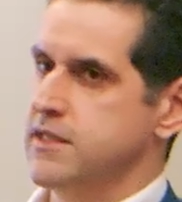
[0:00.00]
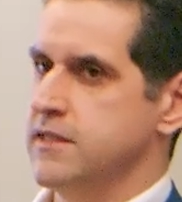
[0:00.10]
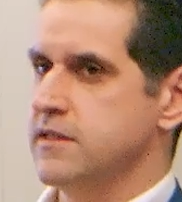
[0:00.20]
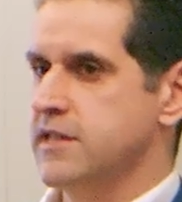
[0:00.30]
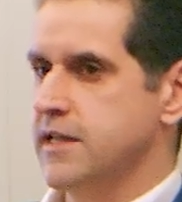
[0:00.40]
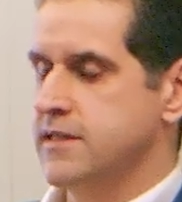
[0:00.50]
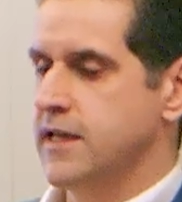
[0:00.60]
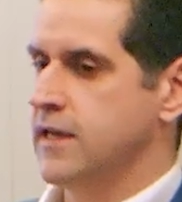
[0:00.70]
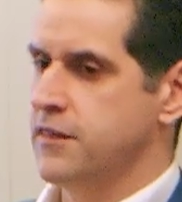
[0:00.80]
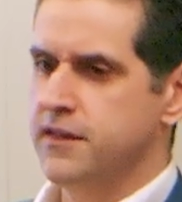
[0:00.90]
in the sense
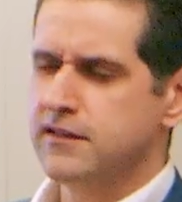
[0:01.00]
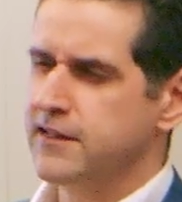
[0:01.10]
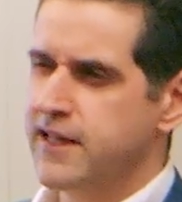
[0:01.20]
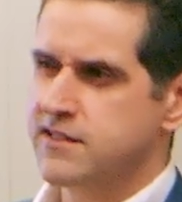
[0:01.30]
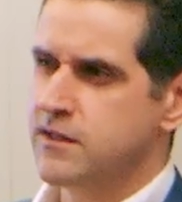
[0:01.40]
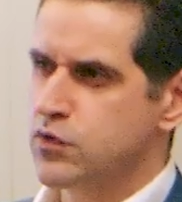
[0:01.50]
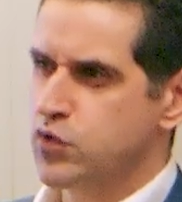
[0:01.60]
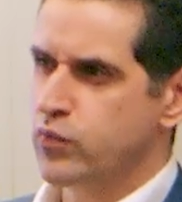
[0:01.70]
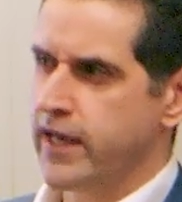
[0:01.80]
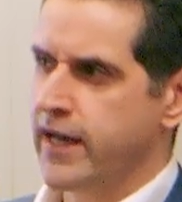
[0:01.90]
that I think the last
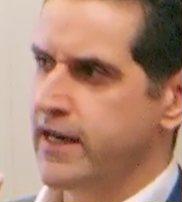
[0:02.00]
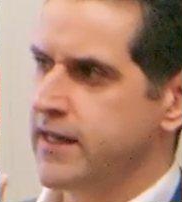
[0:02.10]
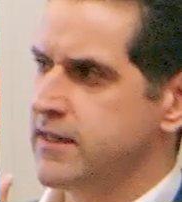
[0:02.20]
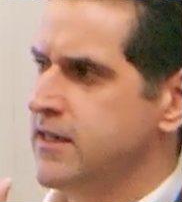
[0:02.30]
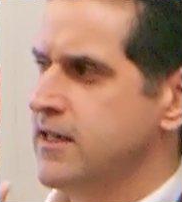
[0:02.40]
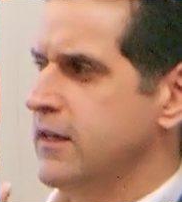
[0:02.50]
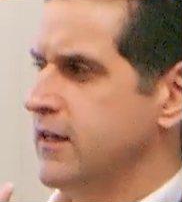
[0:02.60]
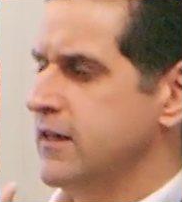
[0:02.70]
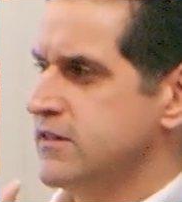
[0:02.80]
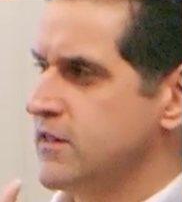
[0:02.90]
numbers we had,
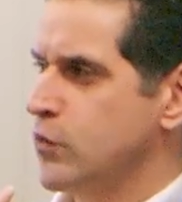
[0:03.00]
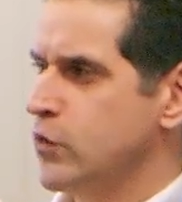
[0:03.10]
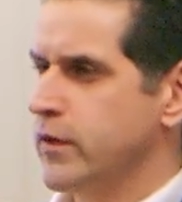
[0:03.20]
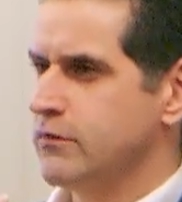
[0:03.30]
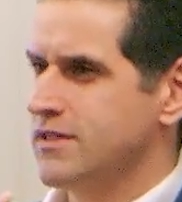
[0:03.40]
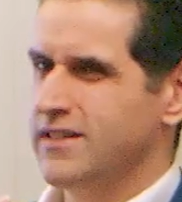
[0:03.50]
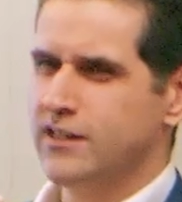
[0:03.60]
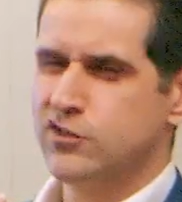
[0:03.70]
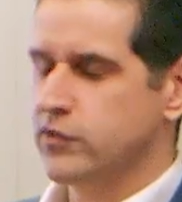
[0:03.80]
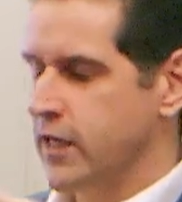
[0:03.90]
somewhere around
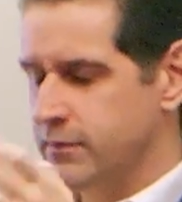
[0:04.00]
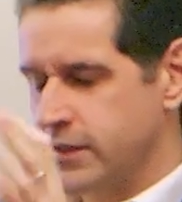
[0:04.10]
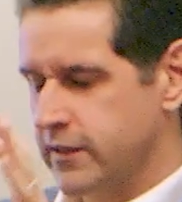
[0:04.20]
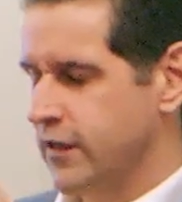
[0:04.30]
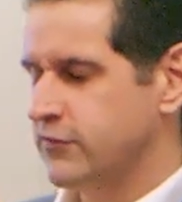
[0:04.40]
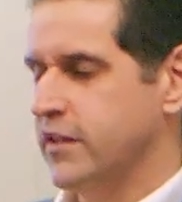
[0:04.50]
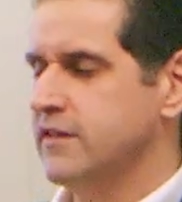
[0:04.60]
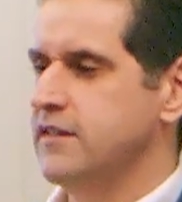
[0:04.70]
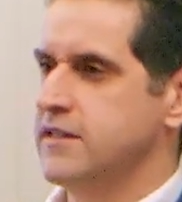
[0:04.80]
6 or 9 million, I forget the